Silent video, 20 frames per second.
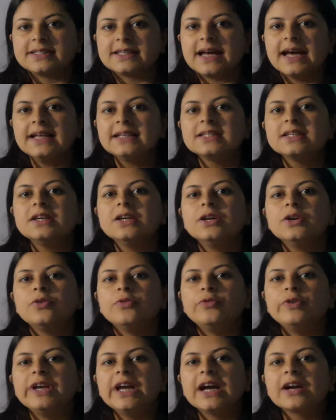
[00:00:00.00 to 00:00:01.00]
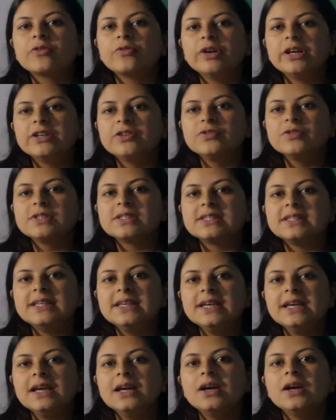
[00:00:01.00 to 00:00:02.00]
that we are going to
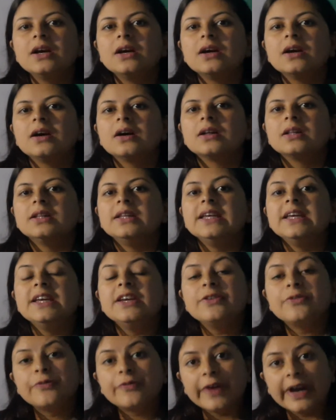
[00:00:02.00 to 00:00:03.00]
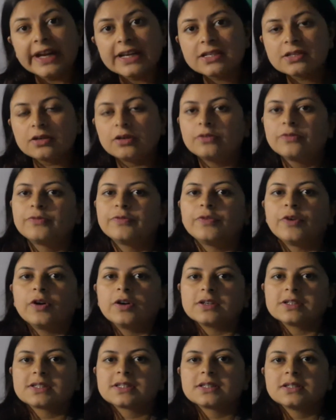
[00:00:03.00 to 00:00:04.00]
see the effect of
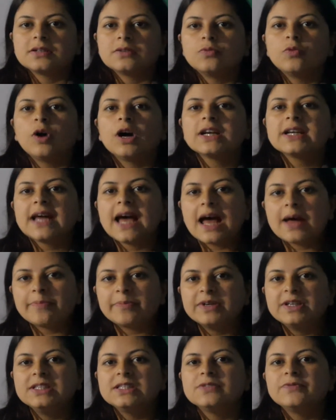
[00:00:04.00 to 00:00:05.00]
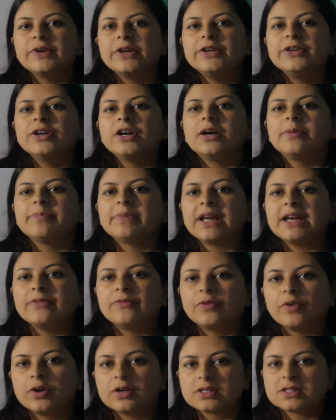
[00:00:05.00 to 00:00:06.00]
force. What happens when you apply
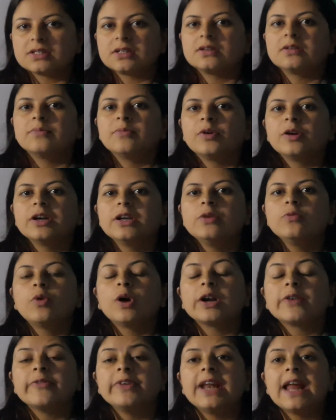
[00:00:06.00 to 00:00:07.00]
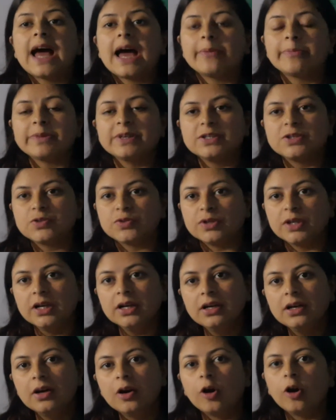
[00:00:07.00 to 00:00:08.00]
force on a body? What will happen to
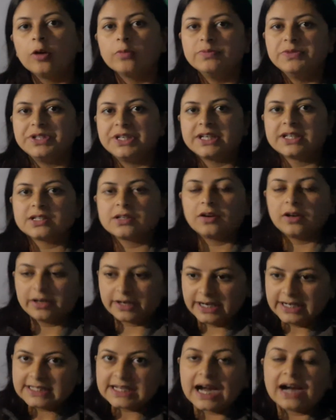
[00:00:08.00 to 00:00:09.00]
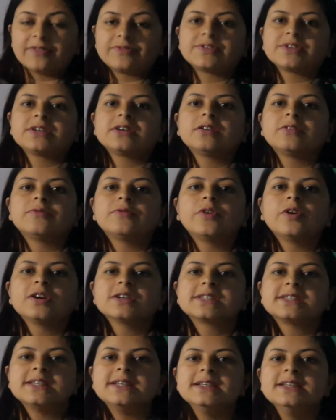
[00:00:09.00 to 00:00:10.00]
the object? Alright, after a
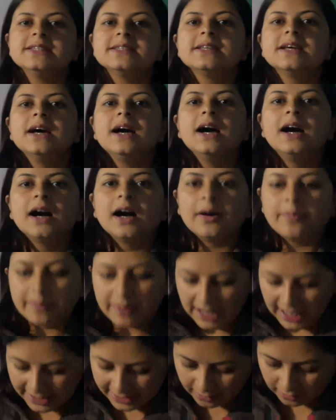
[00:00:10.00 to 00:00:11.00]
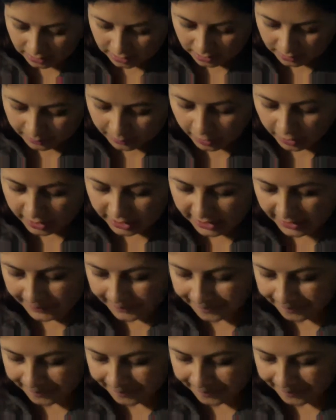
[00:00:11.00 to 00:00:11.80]
force is applied on the body.